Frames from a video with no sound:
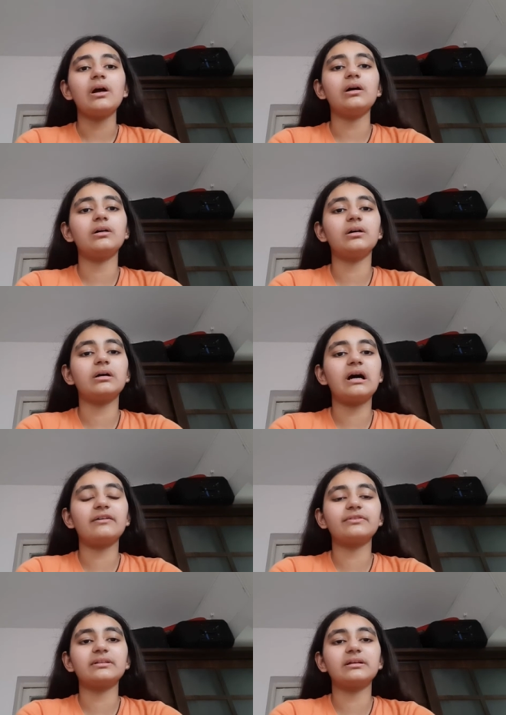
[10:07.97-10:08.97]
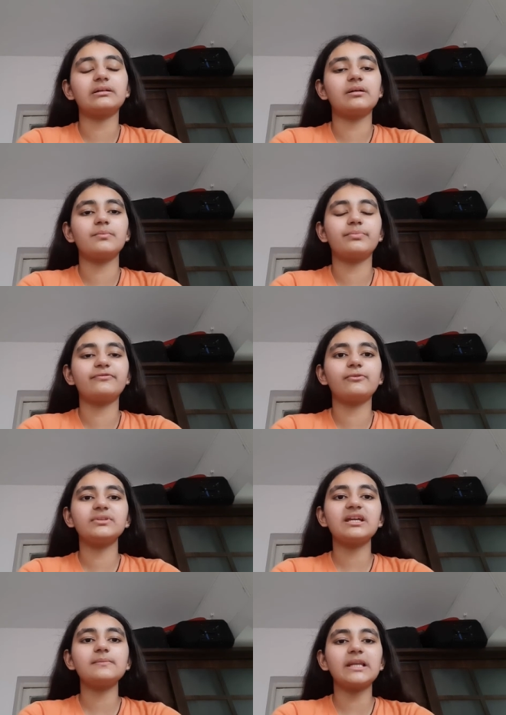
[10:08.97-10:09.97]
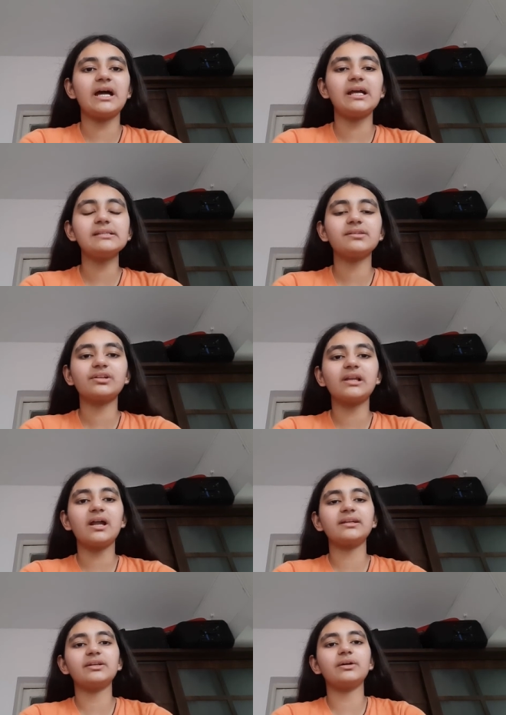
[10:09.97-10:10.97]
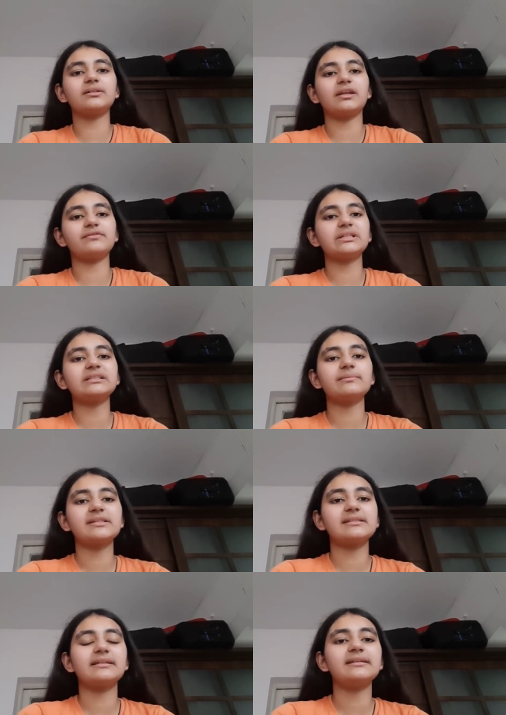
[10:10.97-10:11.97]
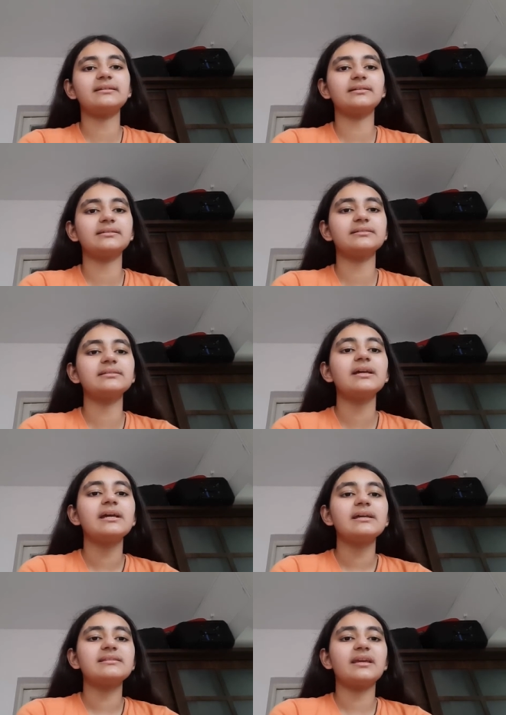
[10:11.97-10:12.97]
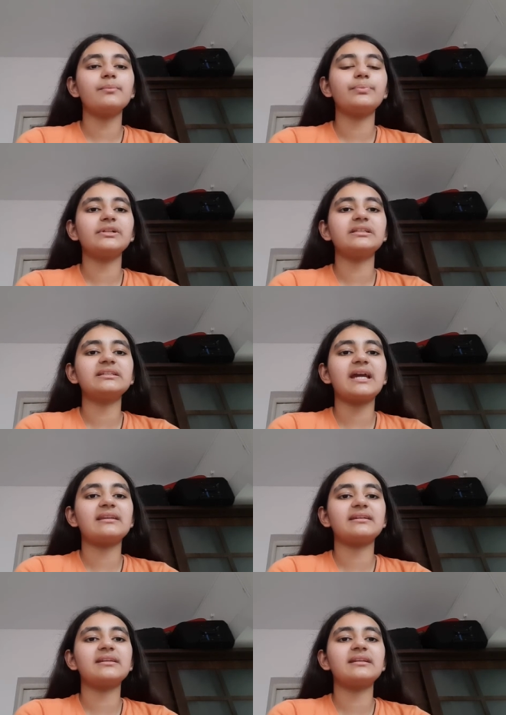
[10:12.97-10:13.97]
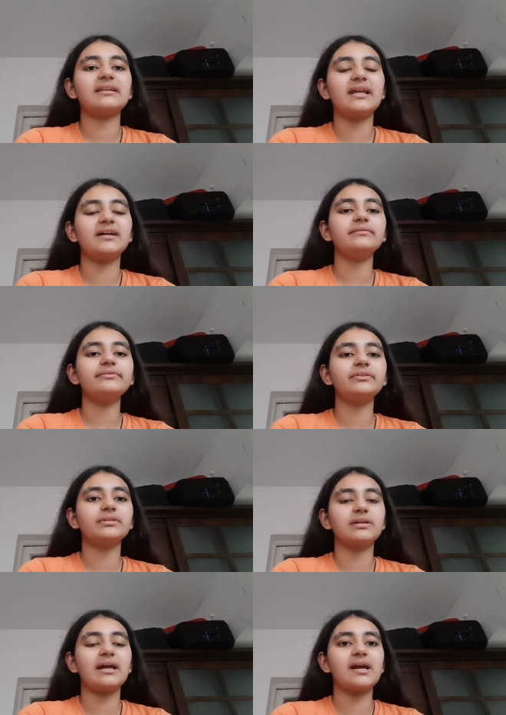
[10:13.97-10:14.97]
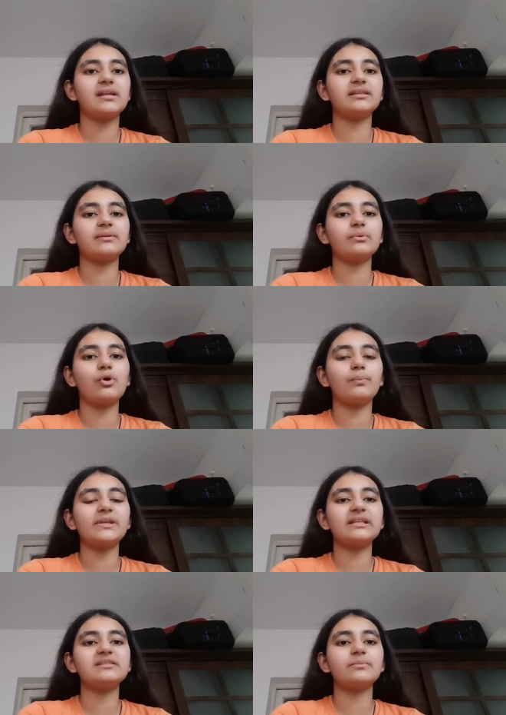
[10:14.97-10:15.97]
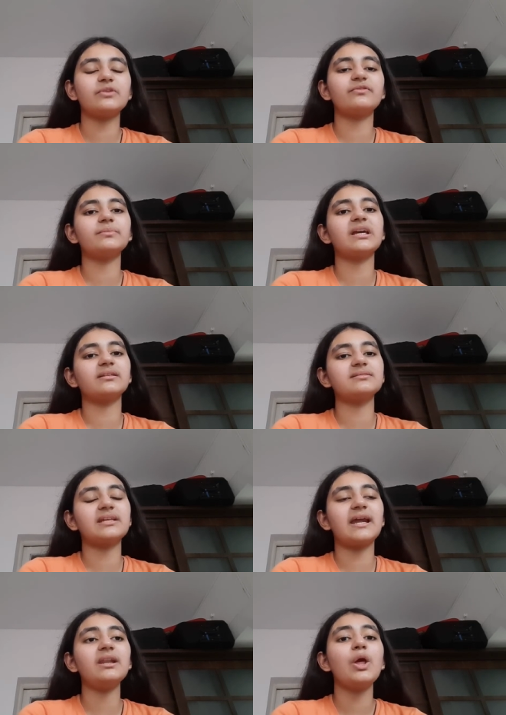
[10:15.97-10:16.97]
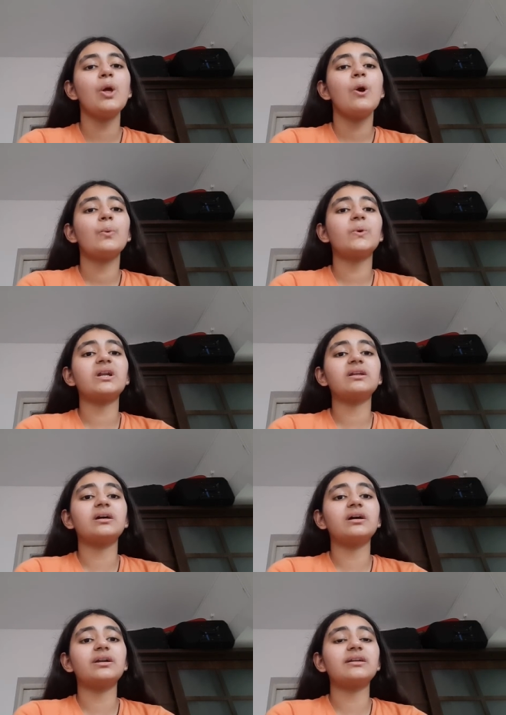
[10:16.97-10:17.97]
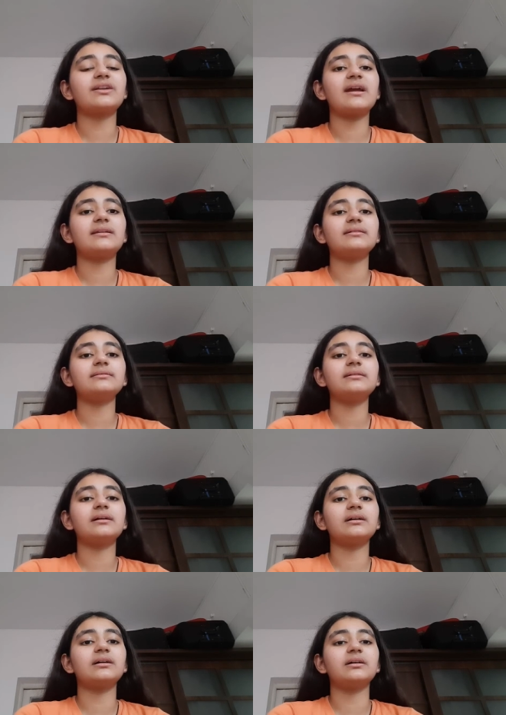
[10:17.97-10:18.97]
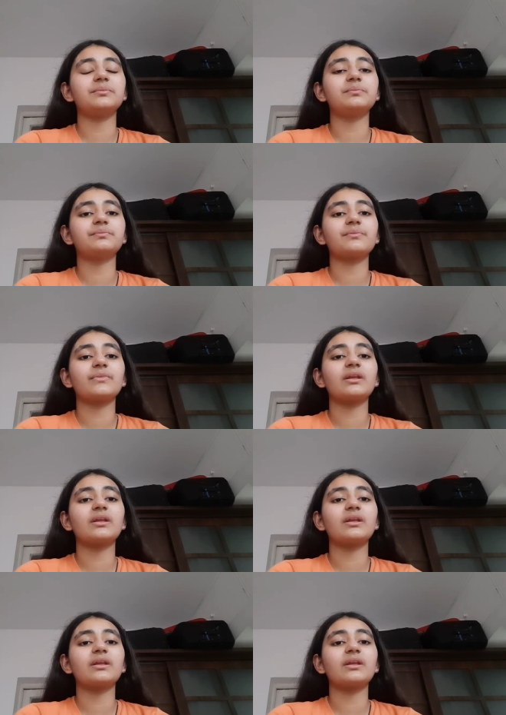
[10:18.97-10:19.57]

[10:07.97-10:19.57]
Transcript: uh, after uh, before that blast, Clarke and Octavia they basically took this same pill that Cadogan had left, and they were hoping that someone from the other side would uh, try to um,